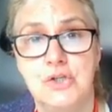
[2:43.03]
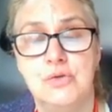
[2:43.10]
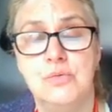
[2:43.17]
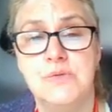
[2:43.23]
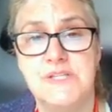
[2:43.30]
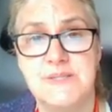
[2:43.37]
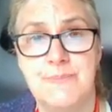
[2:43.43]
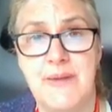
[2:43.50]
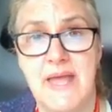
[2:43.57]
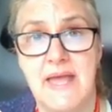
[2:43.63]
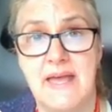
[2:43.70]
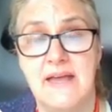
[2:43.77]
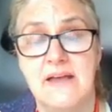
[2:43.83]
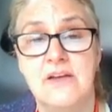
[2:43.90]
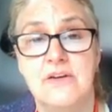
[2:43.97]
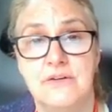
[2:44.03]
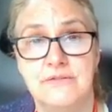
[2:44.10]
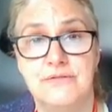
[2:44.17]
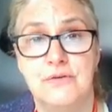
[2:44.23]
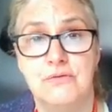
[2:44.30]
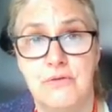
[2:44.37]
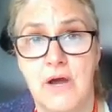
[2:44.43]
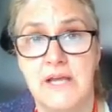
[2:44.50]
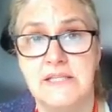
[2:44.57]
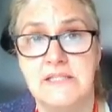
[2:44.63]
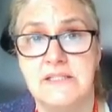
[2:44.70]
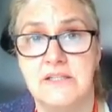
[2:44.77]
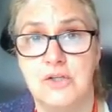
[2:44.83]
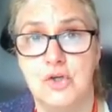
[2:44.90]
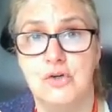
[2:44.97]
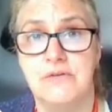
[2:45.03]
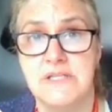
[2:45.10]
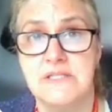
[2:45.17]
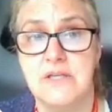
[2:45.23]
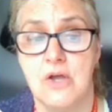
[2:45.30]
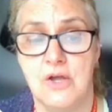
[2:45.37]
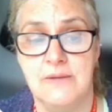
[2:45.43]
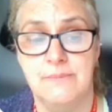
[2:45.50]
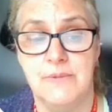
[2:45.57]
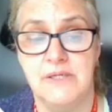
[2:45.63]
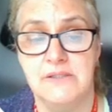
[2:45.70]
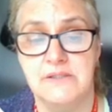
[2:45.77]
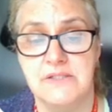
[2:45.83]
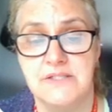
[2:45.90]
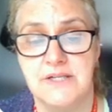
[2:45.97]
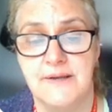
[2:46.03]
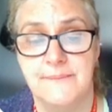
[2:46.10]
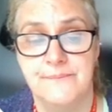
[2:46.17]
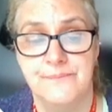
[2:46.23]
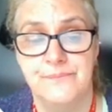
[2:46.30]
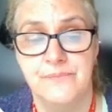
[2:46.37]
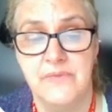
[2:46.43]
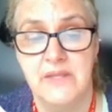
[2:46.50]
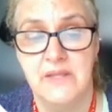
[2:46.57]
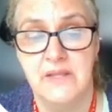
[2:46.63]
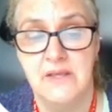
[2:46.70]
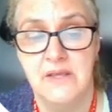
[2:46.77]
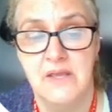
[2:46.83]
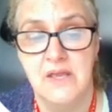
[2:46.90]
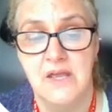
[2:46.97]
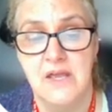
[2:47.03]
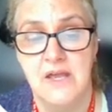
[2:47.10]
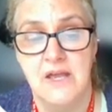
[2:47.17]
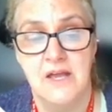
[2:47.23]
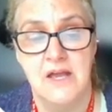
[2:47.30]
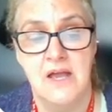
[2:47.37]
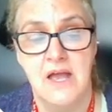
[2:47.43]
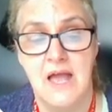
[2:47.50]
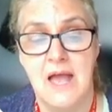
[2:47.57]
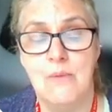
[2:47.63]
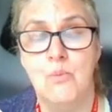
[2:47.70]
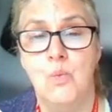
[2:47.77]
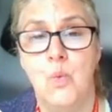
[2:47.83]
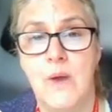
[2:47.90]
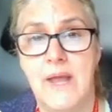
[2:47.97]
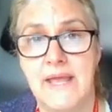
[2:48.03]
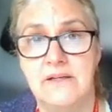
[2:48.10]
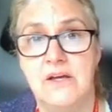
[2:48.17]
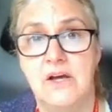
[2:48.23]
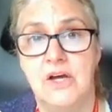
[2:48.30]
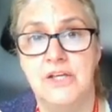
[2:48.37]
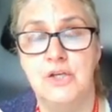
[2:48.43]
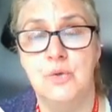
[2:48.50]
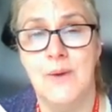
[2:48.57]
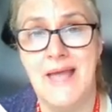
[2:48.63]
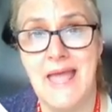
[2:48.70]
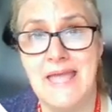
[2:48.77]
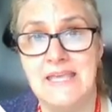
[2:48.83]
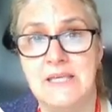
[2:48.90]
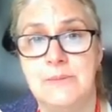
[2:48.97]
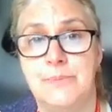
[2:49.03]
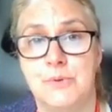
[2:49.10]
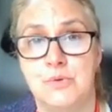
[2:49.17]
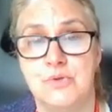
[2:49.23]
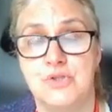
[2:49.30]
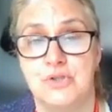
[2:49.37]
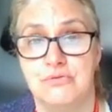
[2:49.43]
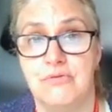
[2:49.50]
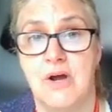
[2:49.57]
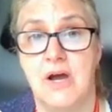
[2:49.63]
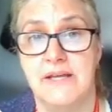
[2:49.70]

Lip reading: How long each day or each week can you spare for writing your assignment?